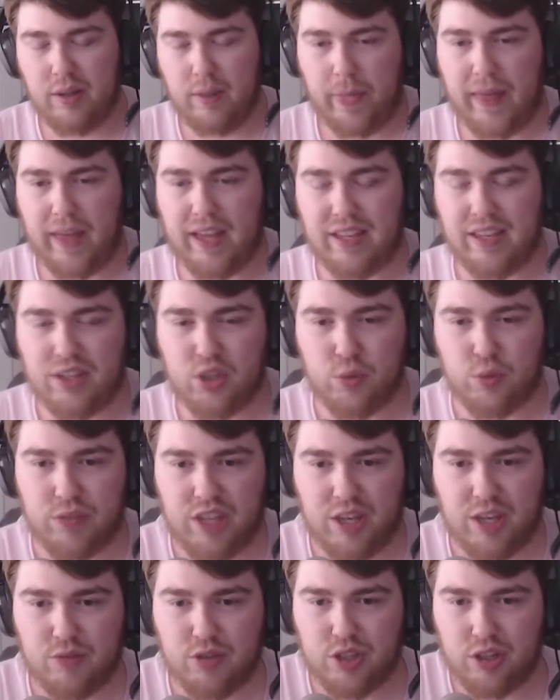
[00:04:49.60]
and get some
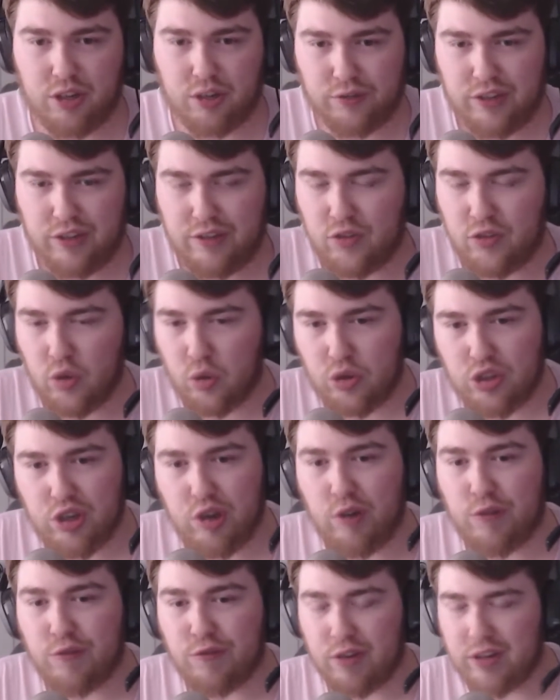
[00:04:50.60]
tips of if your
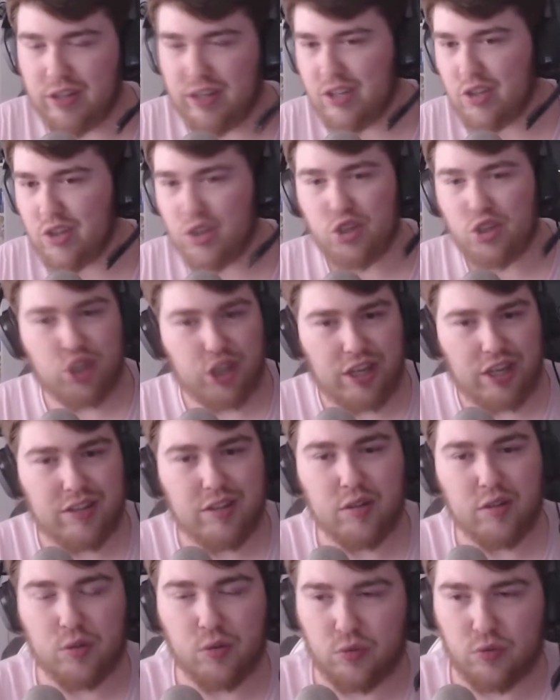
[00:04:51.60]
girlfriend is a cheater
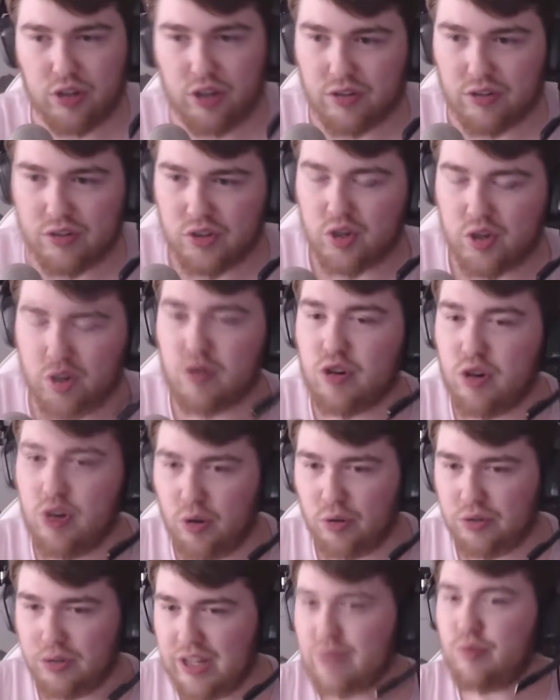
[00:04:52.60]
or not. So
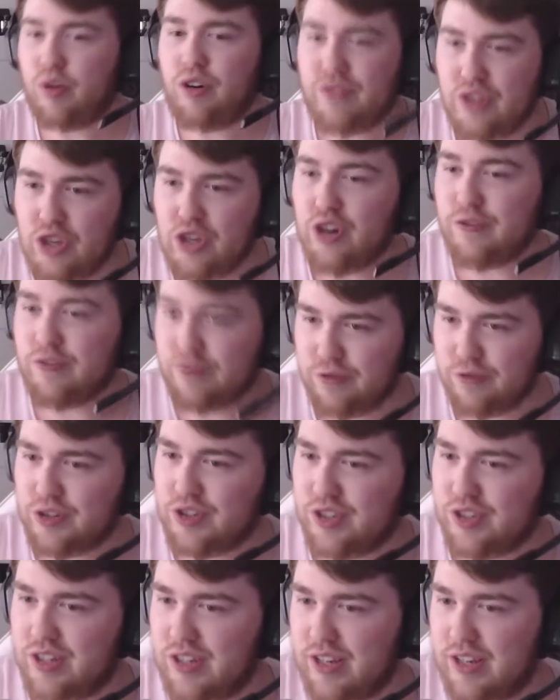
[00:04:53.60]
Courtney, what have you got for us
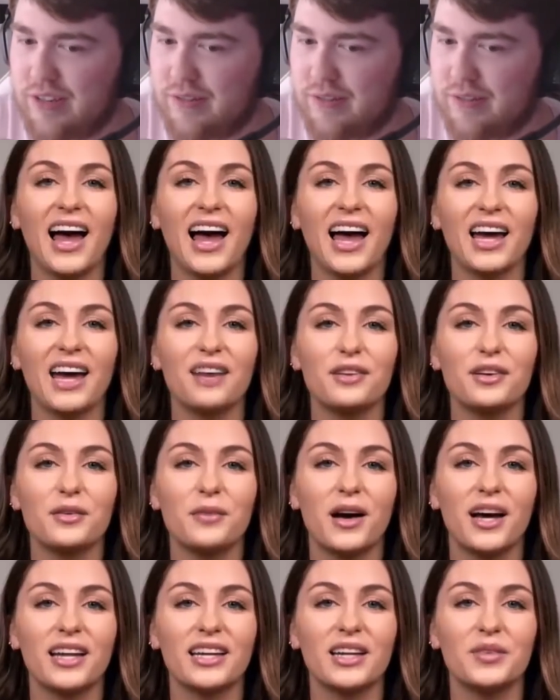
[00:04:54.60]
today? Hi
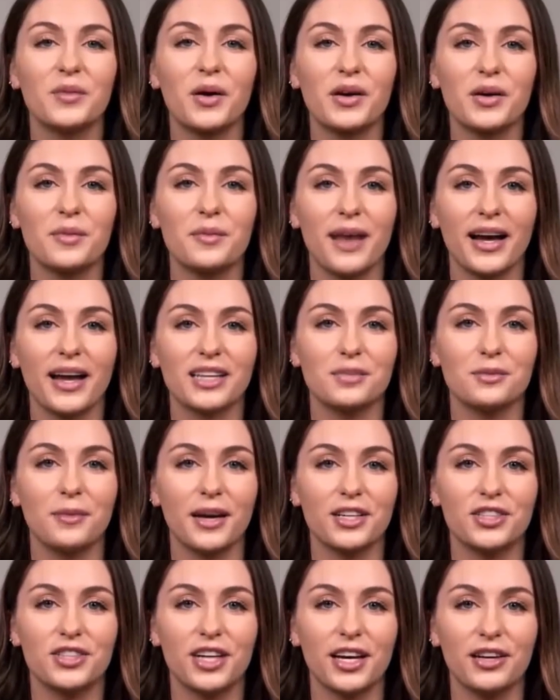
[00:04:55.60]
everyone, and welcome back to my
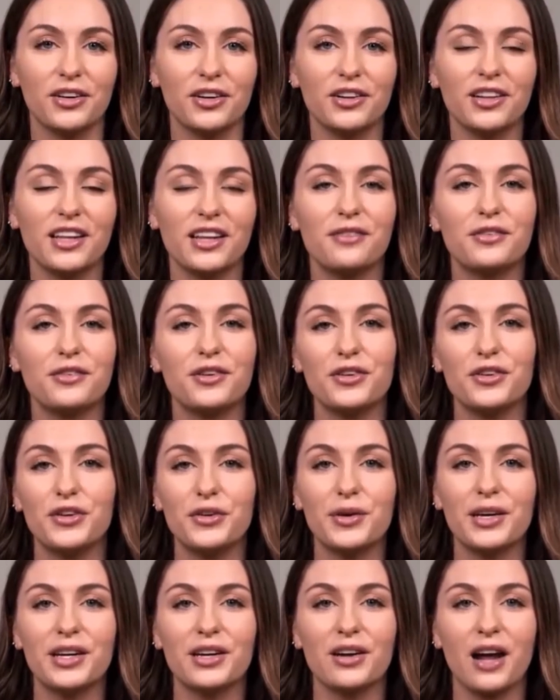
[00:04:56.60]
channel. If you're new
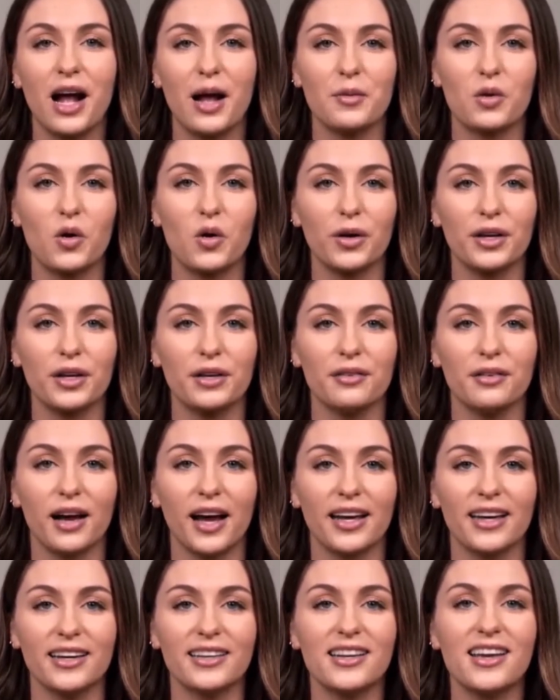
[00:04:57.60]
here, I'm Courtney Ryan.